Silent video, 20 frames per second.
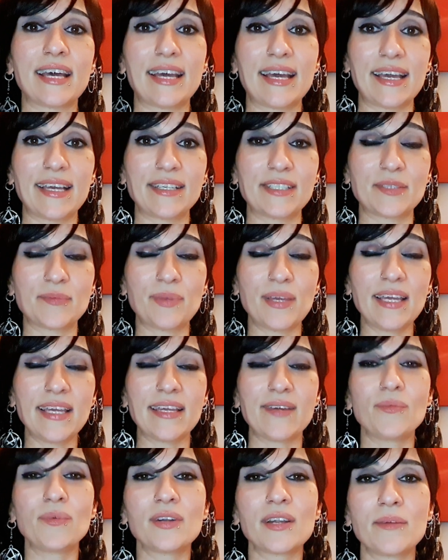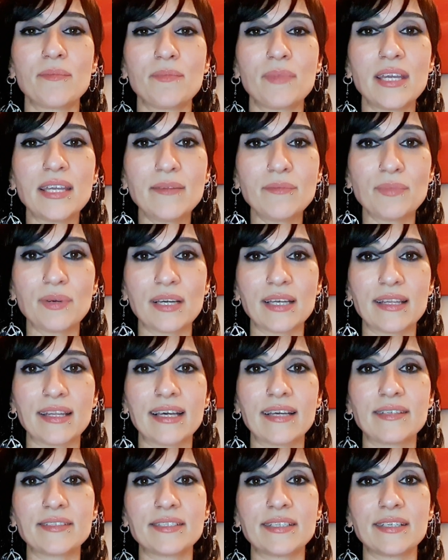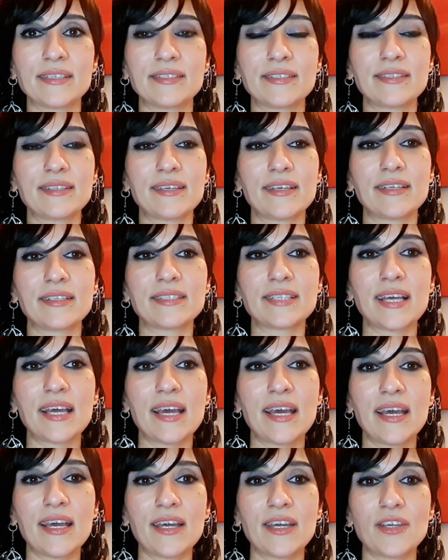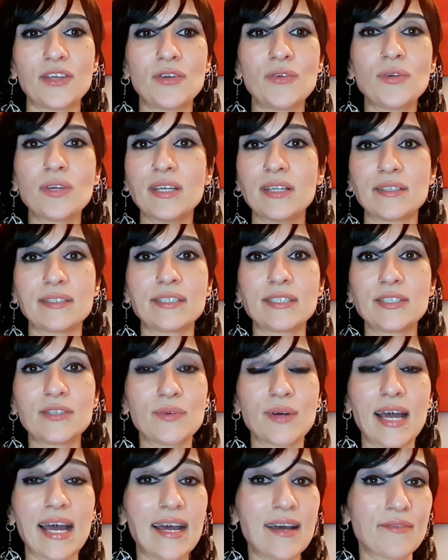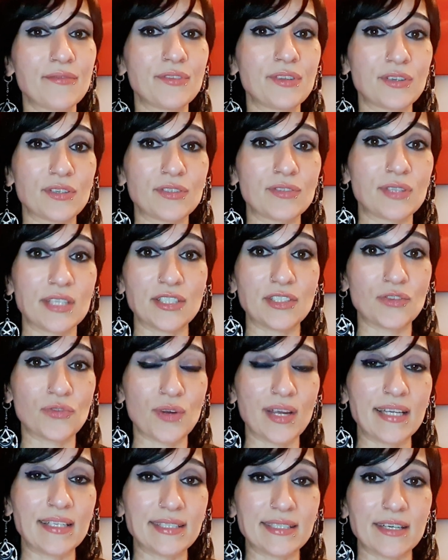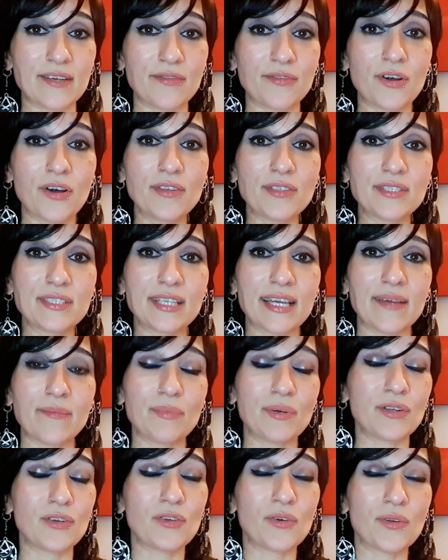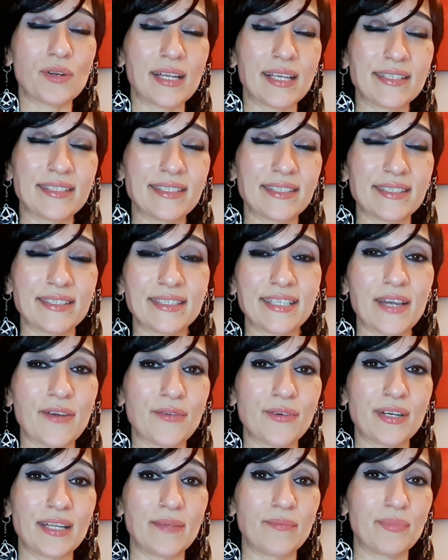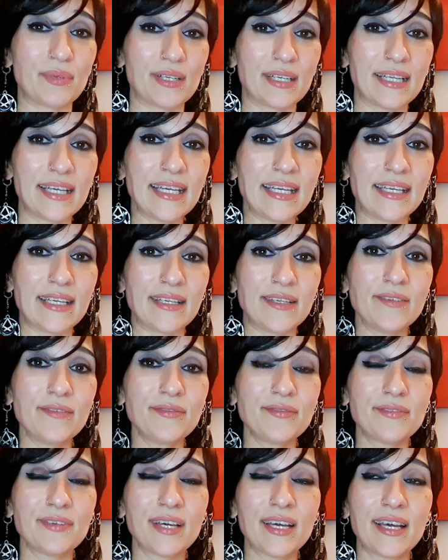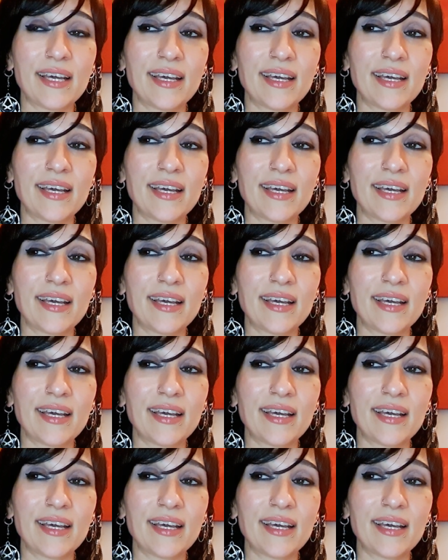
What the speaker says: that SP. And what I mean by that is that you can still have this great self-concept, but not necessarily believe